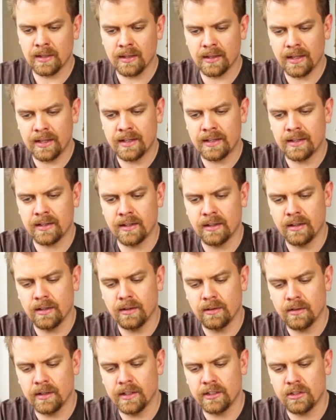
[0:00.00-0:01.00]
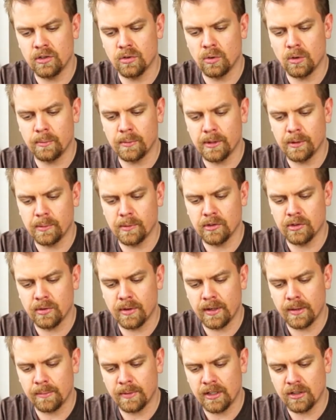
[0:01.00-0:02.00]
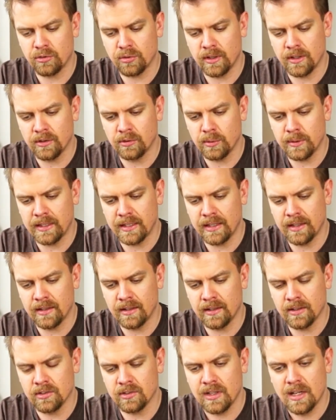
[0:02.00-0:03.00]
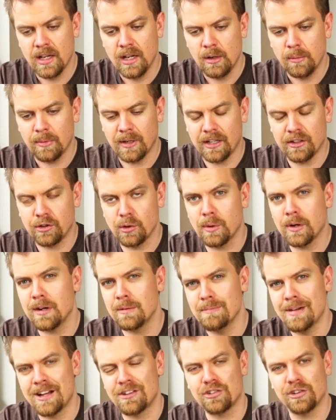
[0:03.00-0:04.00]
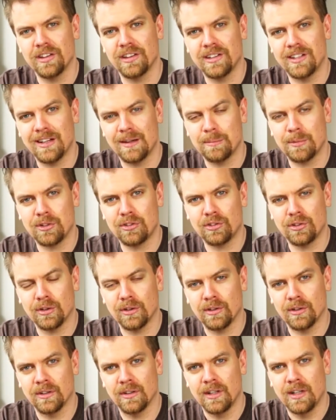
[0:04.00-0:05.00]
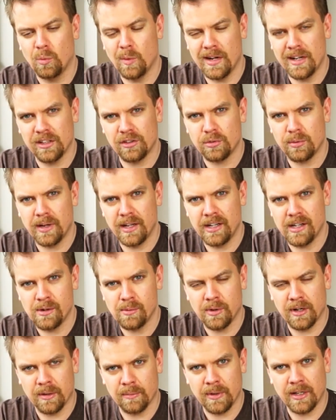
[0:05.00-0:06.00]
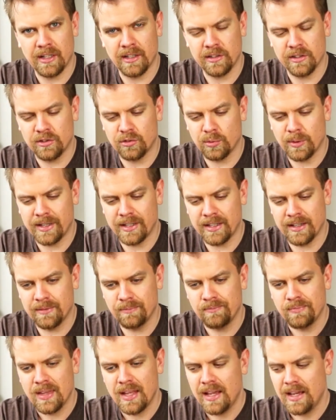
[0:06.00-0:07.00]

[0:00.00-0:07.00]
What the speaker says: like you normally would. So I am gonna try to drink out of this, but I do want to measure the temperature when it's ready, when I'm ready to drink it.